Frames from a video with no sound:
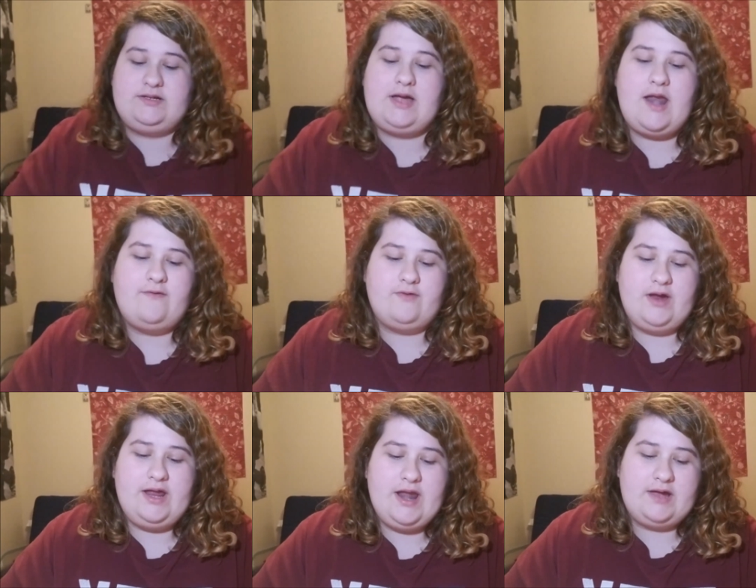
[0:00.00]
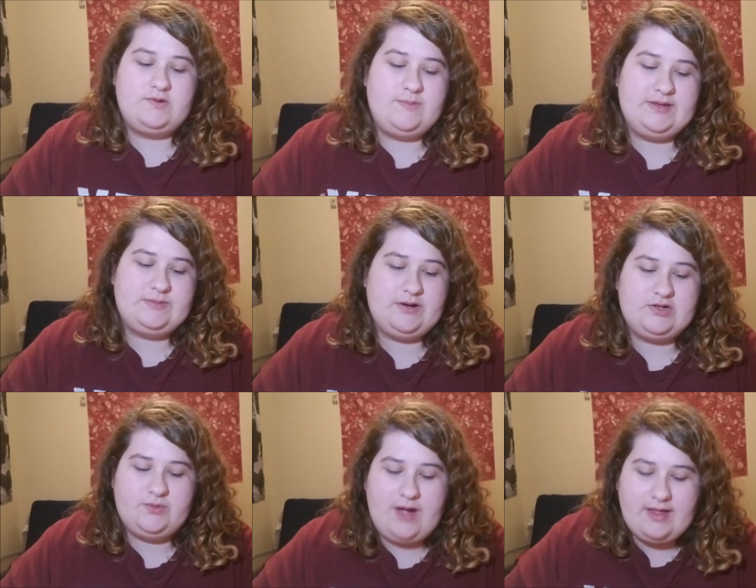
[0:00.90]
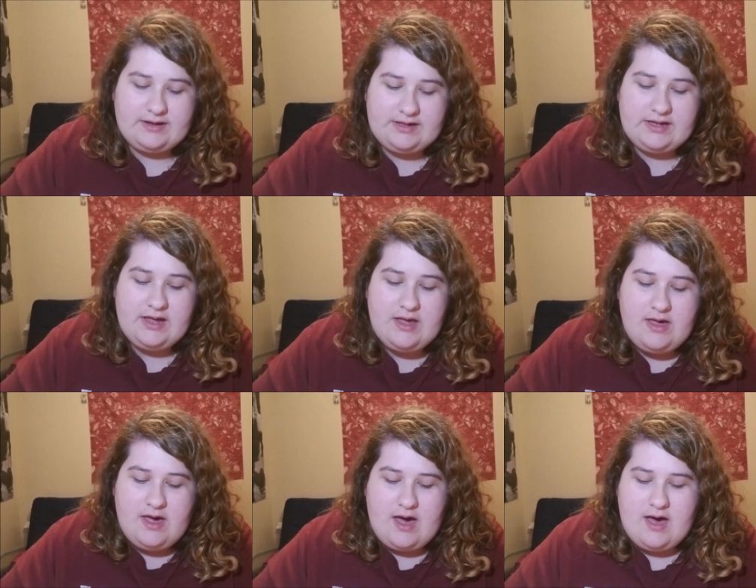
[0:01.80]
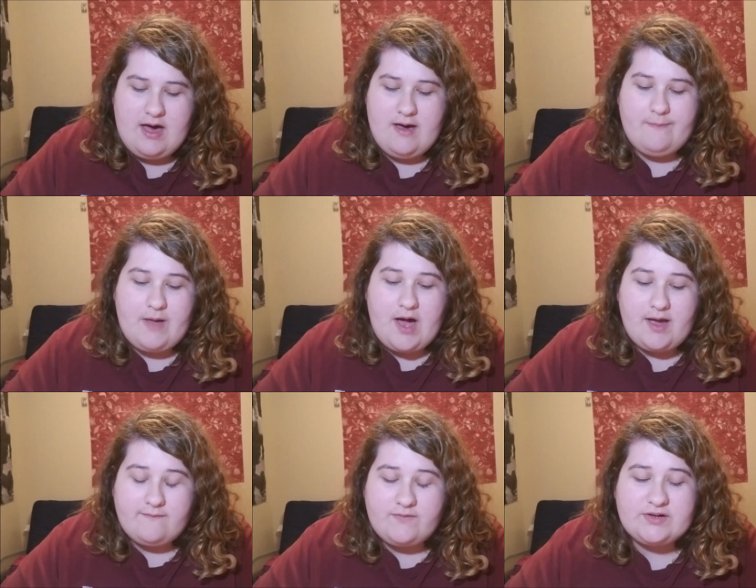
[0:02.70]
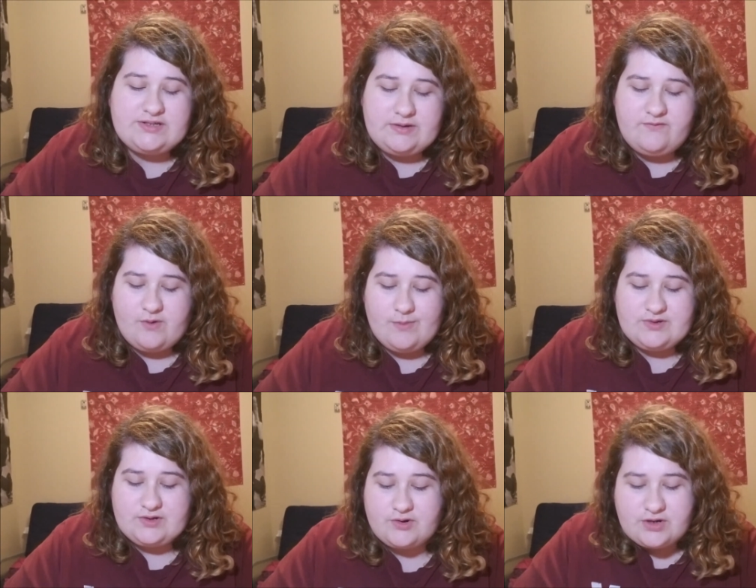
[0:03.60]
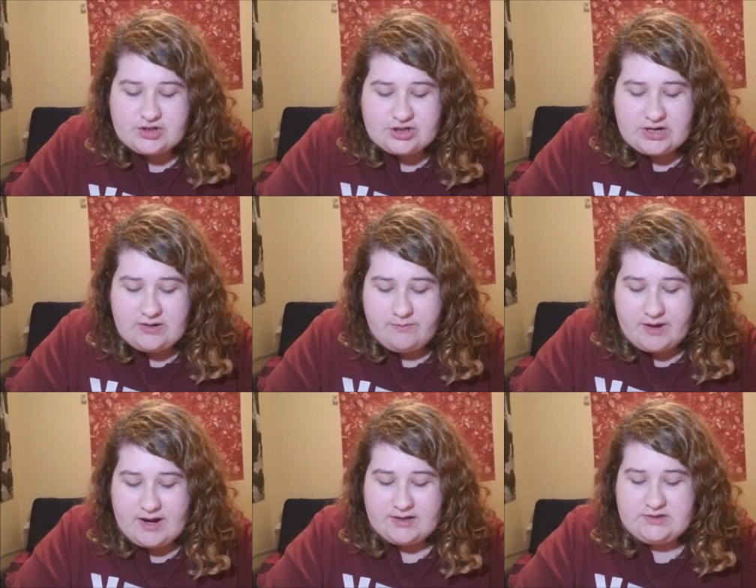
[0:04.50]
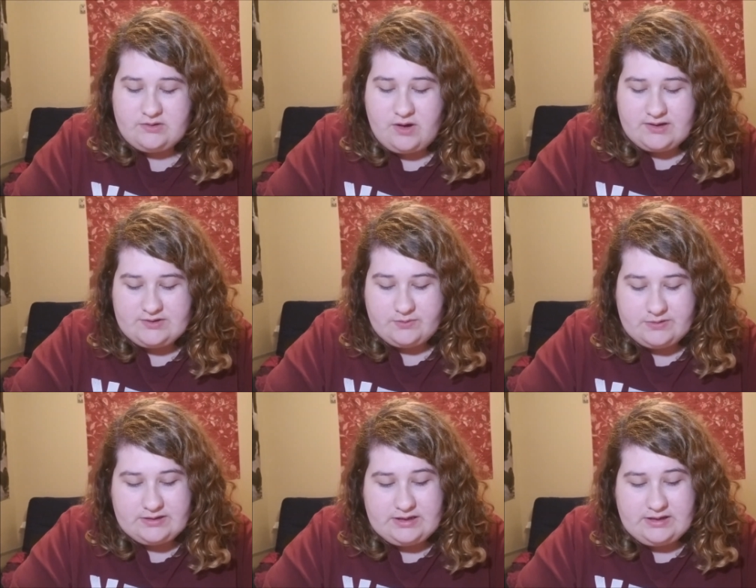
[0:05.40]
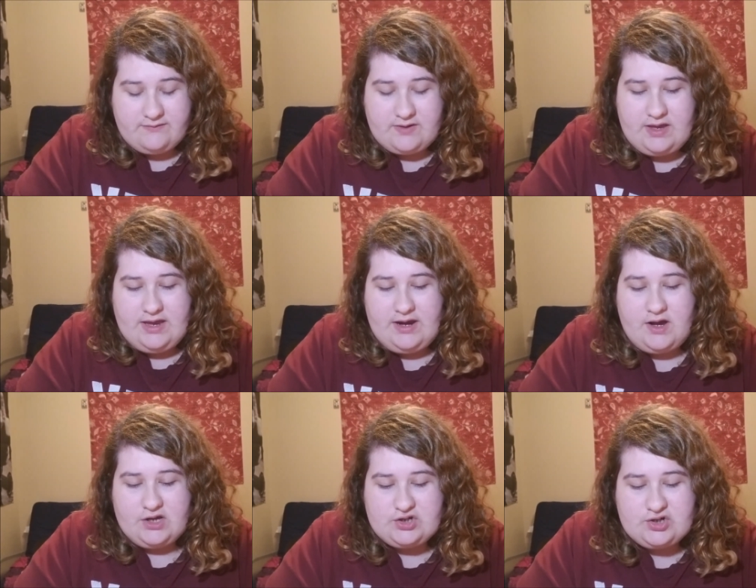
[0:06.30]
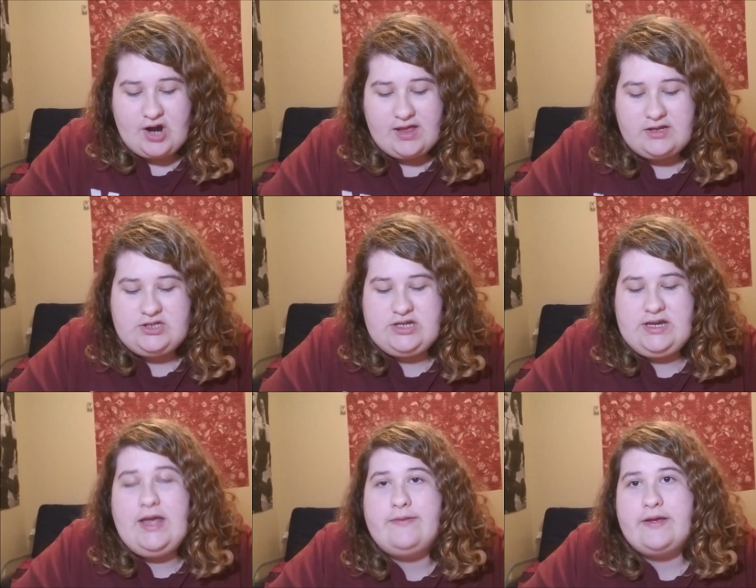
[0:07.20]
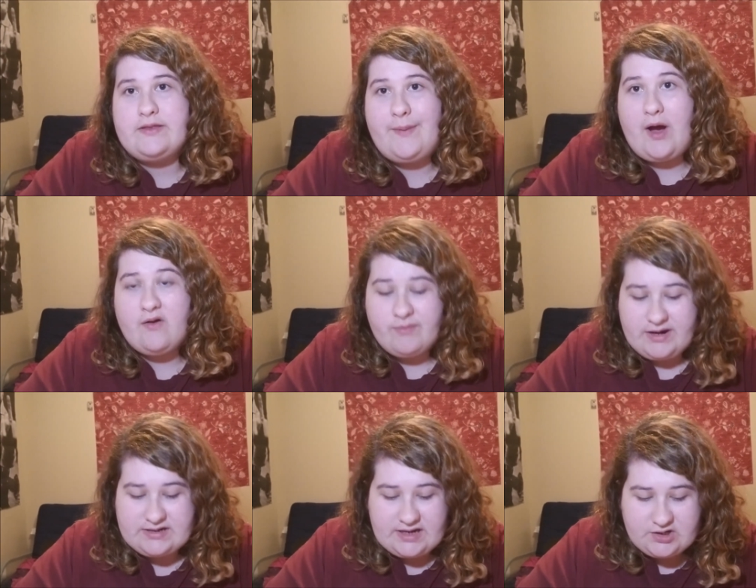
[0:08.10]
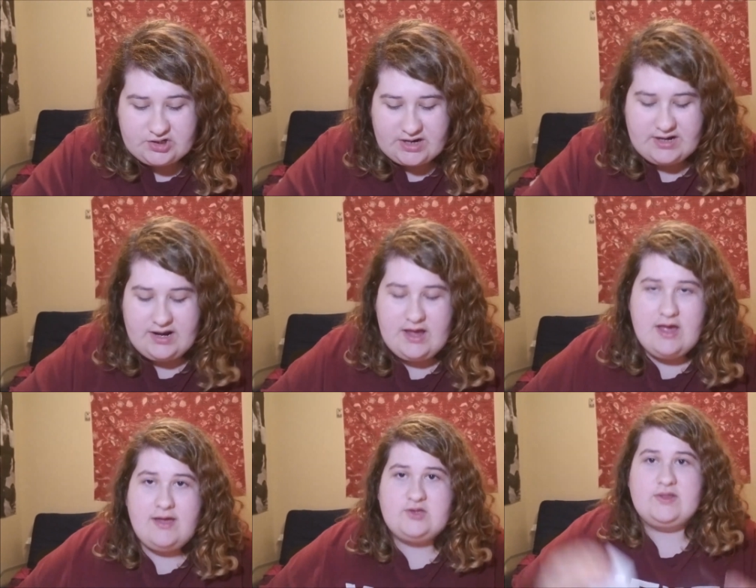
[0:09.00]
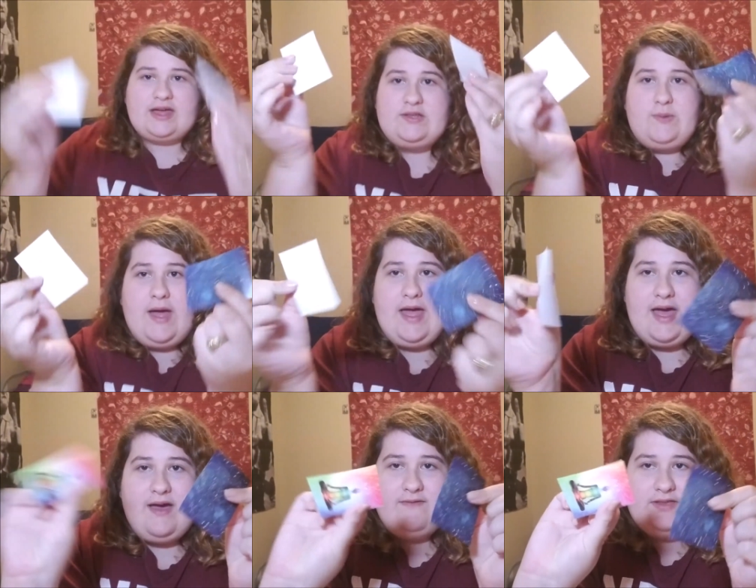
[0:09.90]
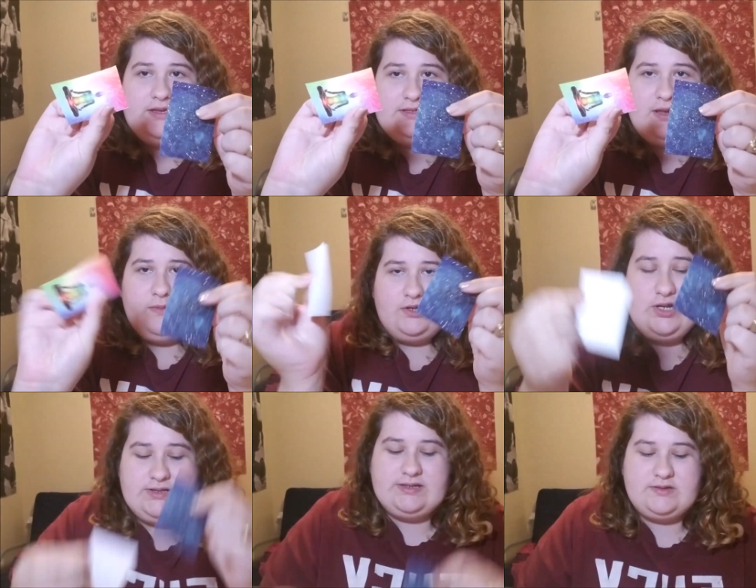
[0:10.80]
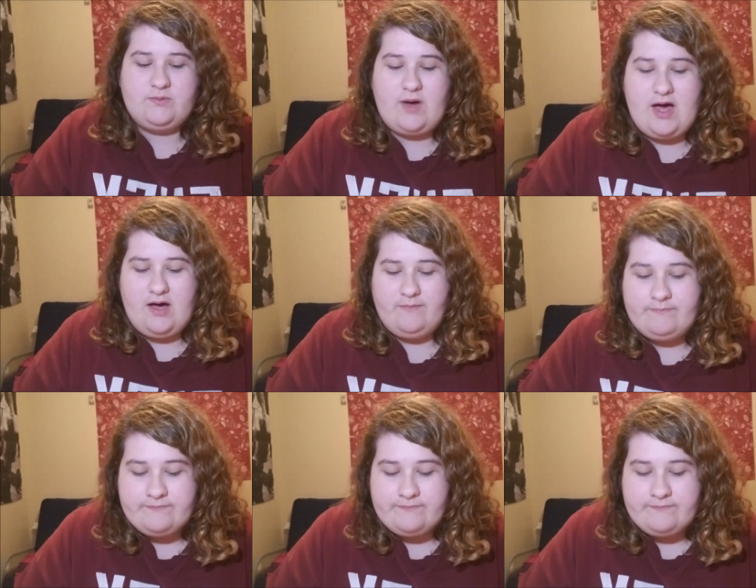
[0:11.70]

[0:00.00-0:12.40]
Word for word: to kind of reconnect with my spirituality. Um, I'm first and foremost a Christian, but I do also believe in astrology and like the power of meditation. So that's why I have these images as well.